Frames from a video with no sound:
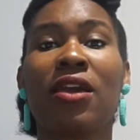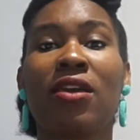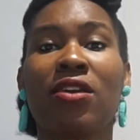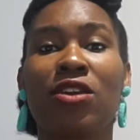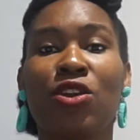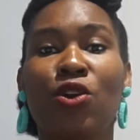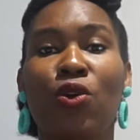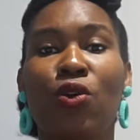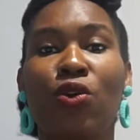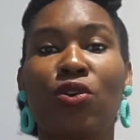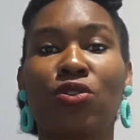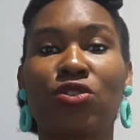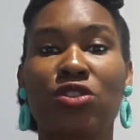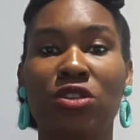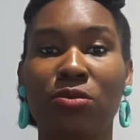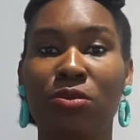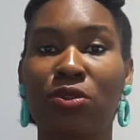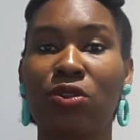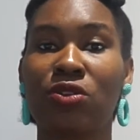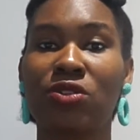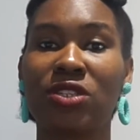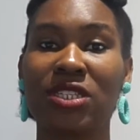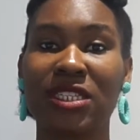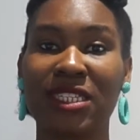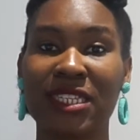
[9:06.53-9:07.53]
Your
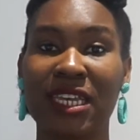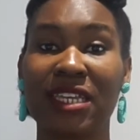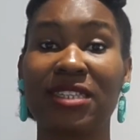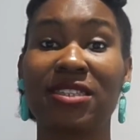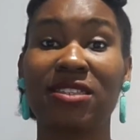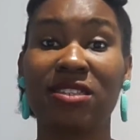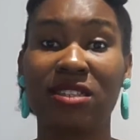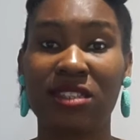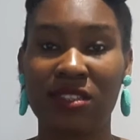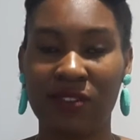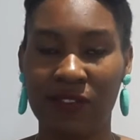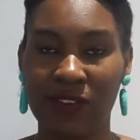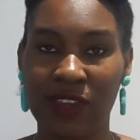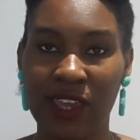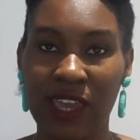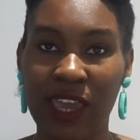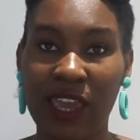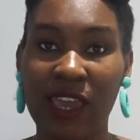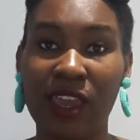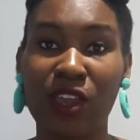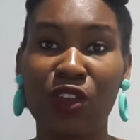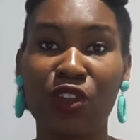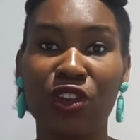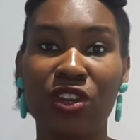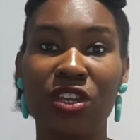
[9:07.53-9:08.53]
tuberculosis test
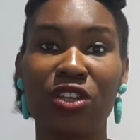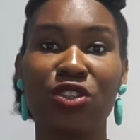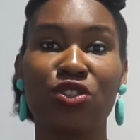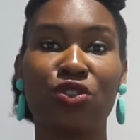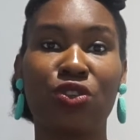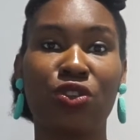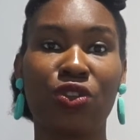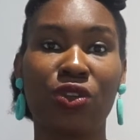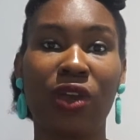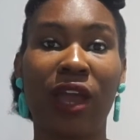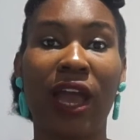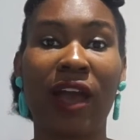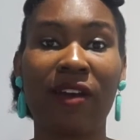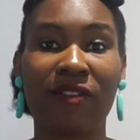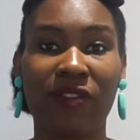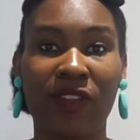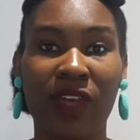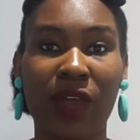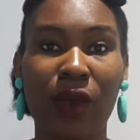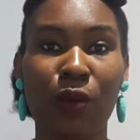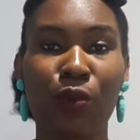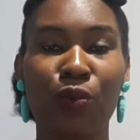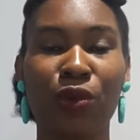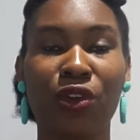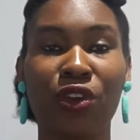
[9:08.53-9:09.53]
certificate, you need to have
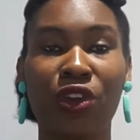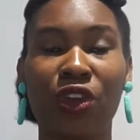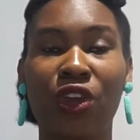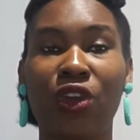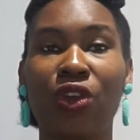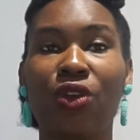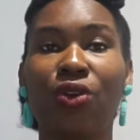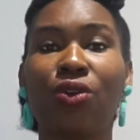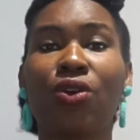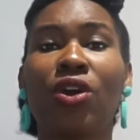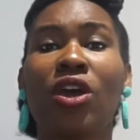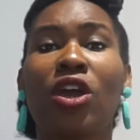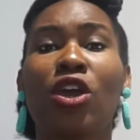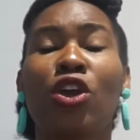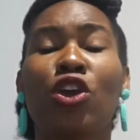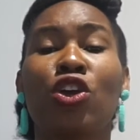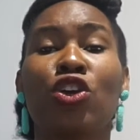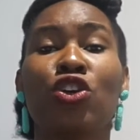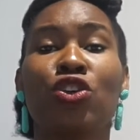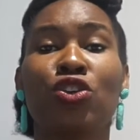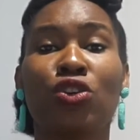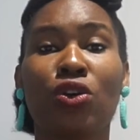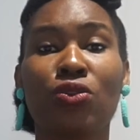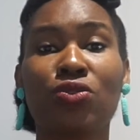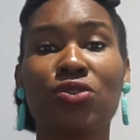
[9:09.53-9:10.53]
that with you.
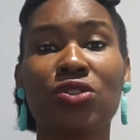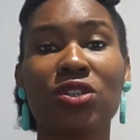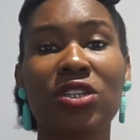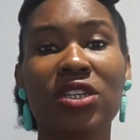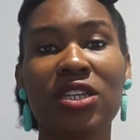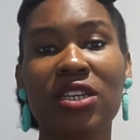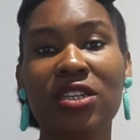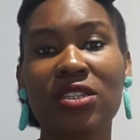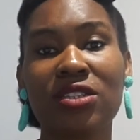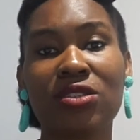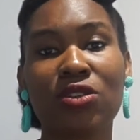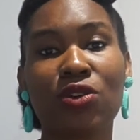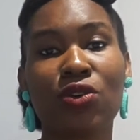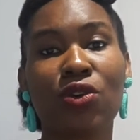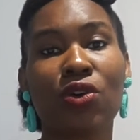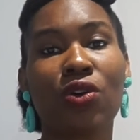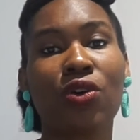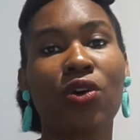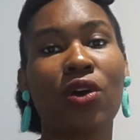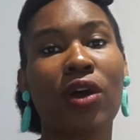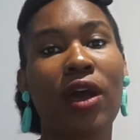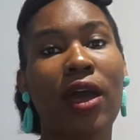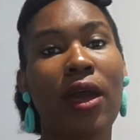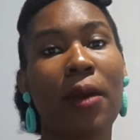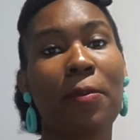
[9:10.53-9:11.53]
You also need
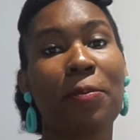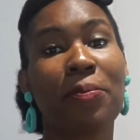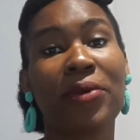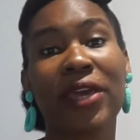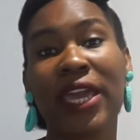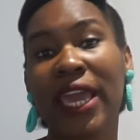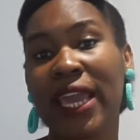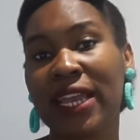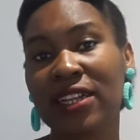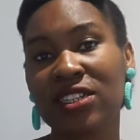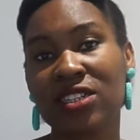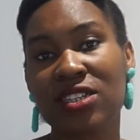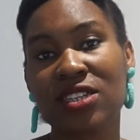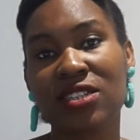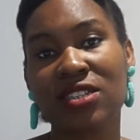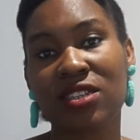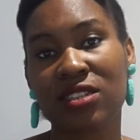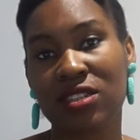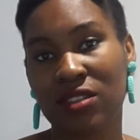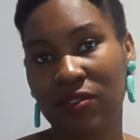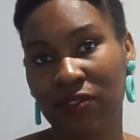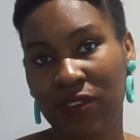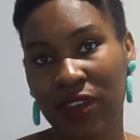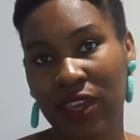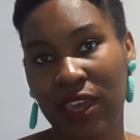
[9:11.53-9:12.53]
your PhD
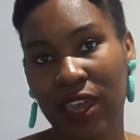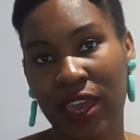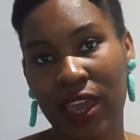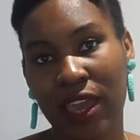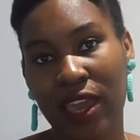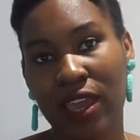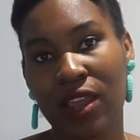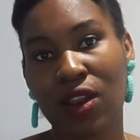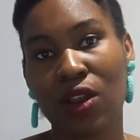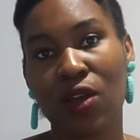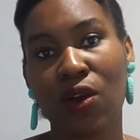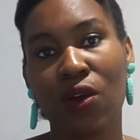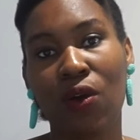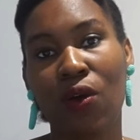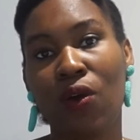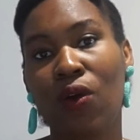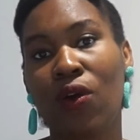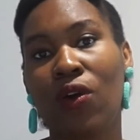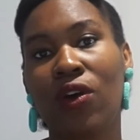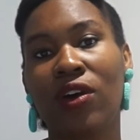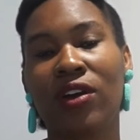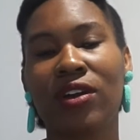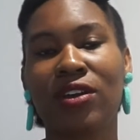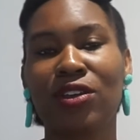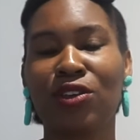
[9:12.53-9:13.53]
certificate
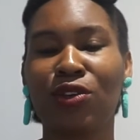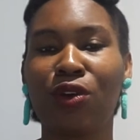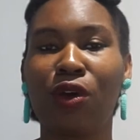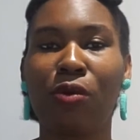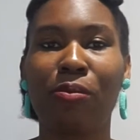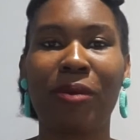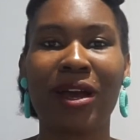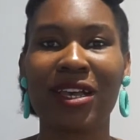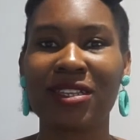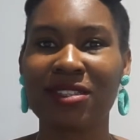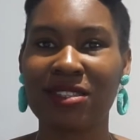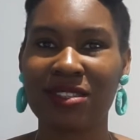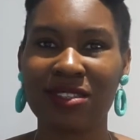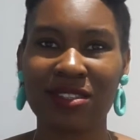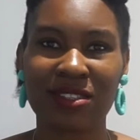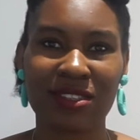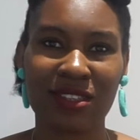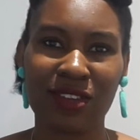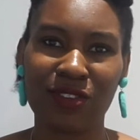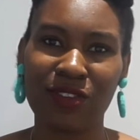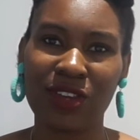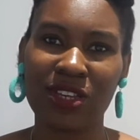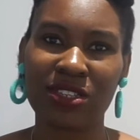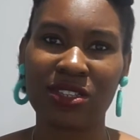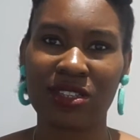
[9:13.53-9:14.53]
or your master's
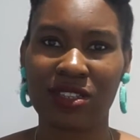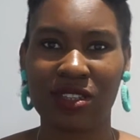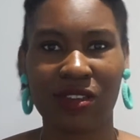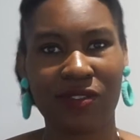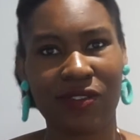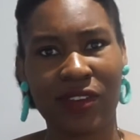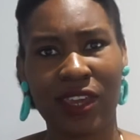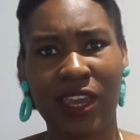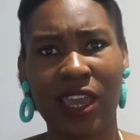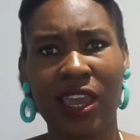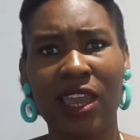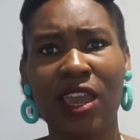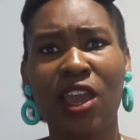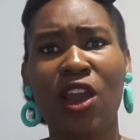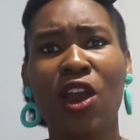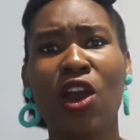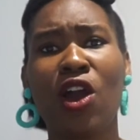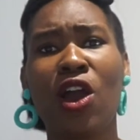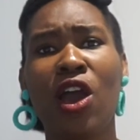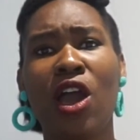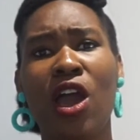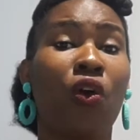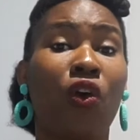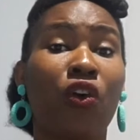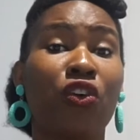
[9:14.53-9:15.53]
degree certificate
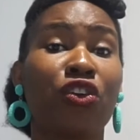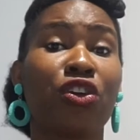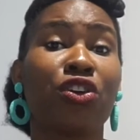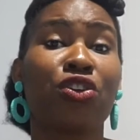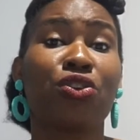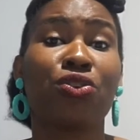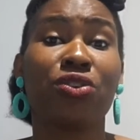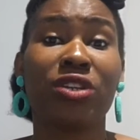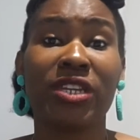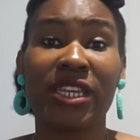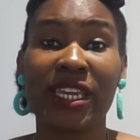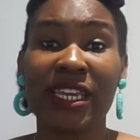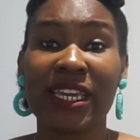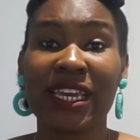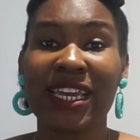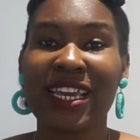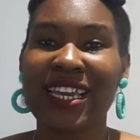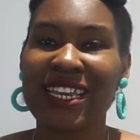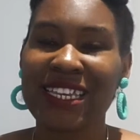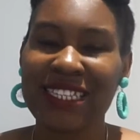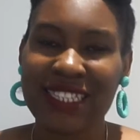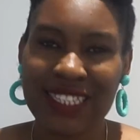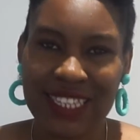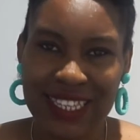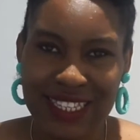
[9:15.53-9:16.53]
or your unique
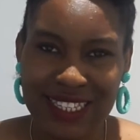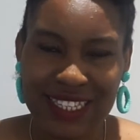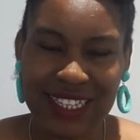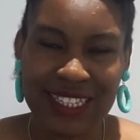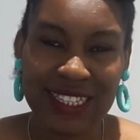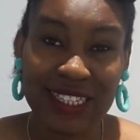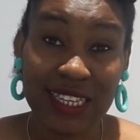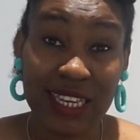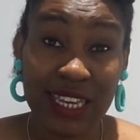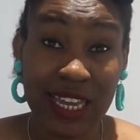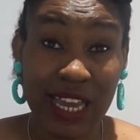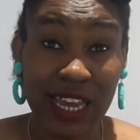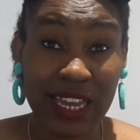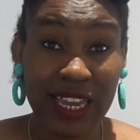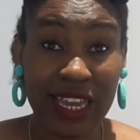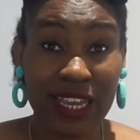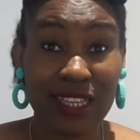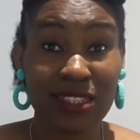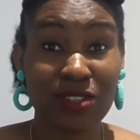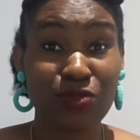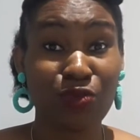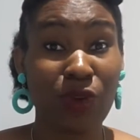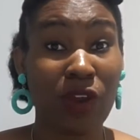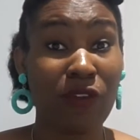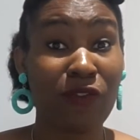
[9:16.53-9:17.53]

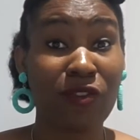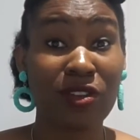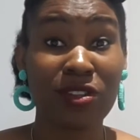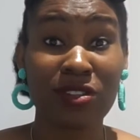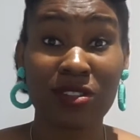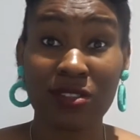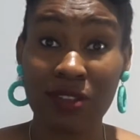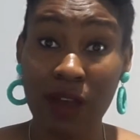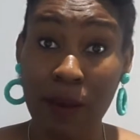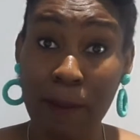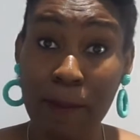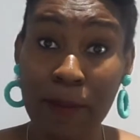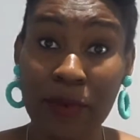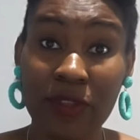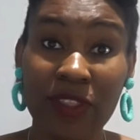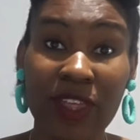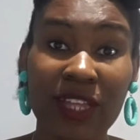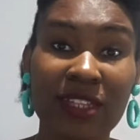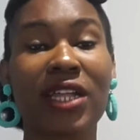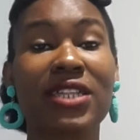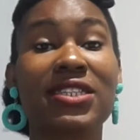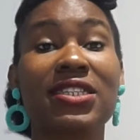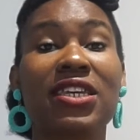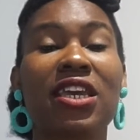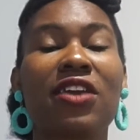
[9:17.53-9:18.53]
ECCTIS reference number.
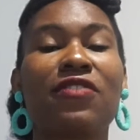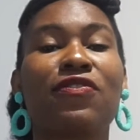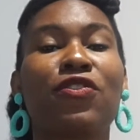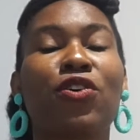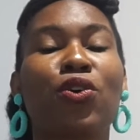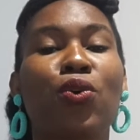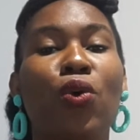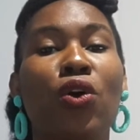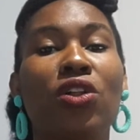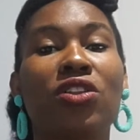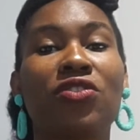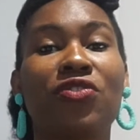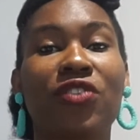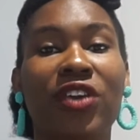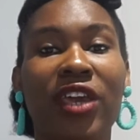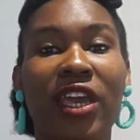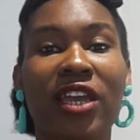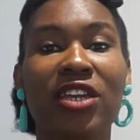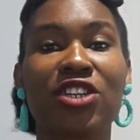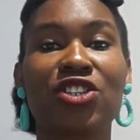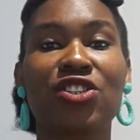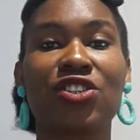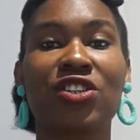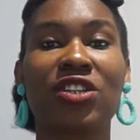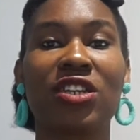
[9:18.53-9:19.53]
That's if your
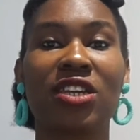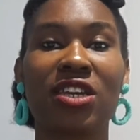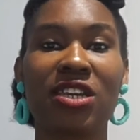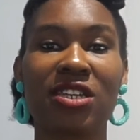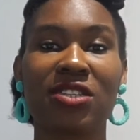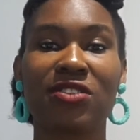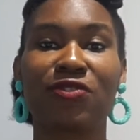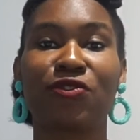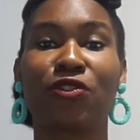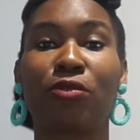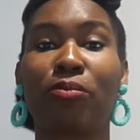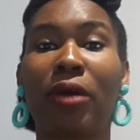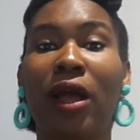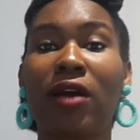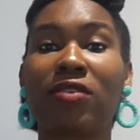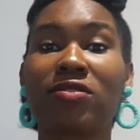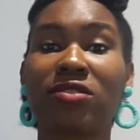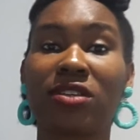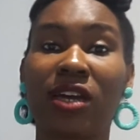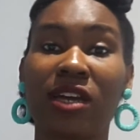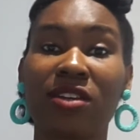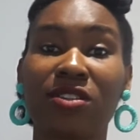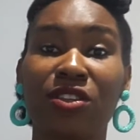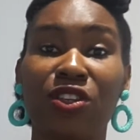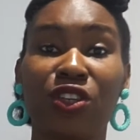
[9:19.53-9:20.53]
qualification is from
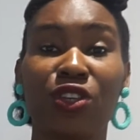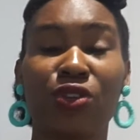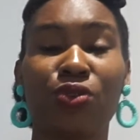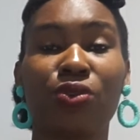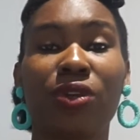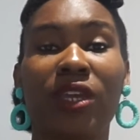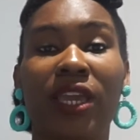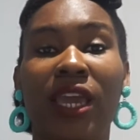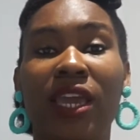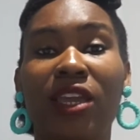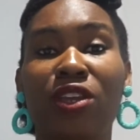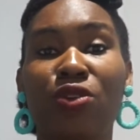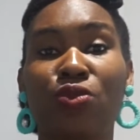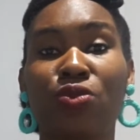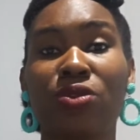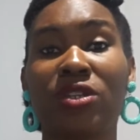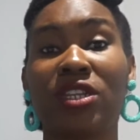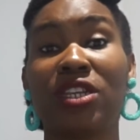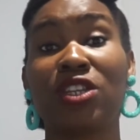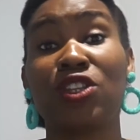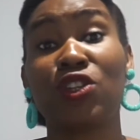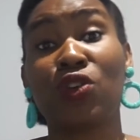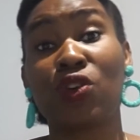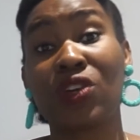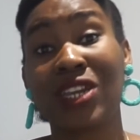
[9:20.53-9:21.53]
outside the UK, you will
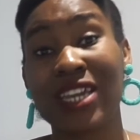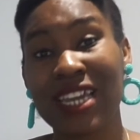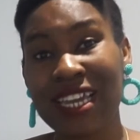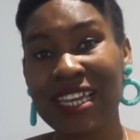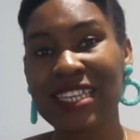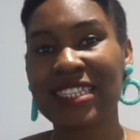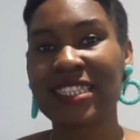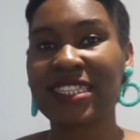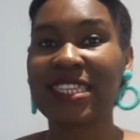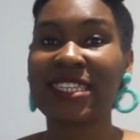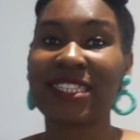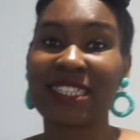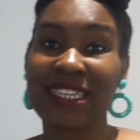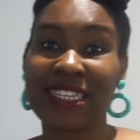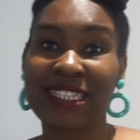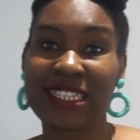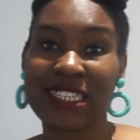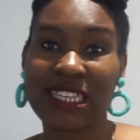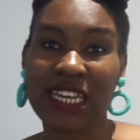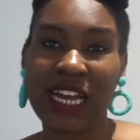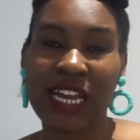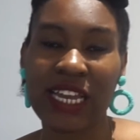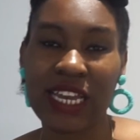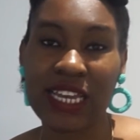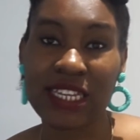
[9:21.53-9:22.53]
need your
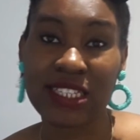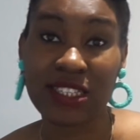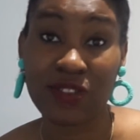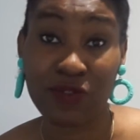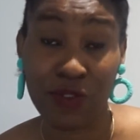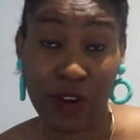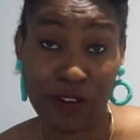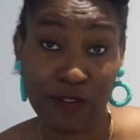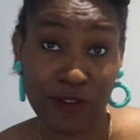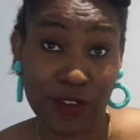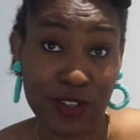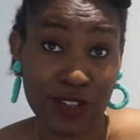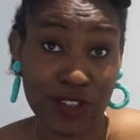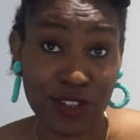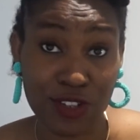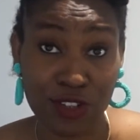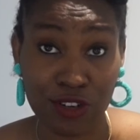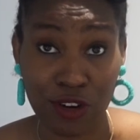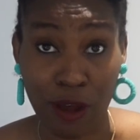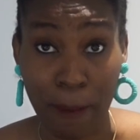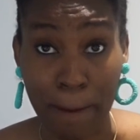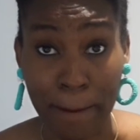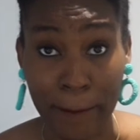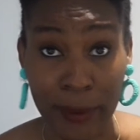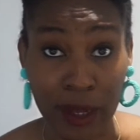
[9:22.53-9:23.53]
ECCTIS reference
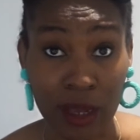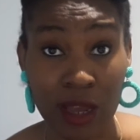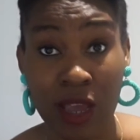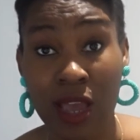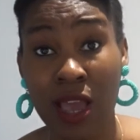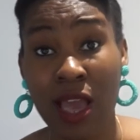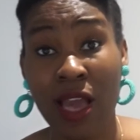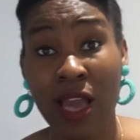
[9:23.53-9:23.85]
number.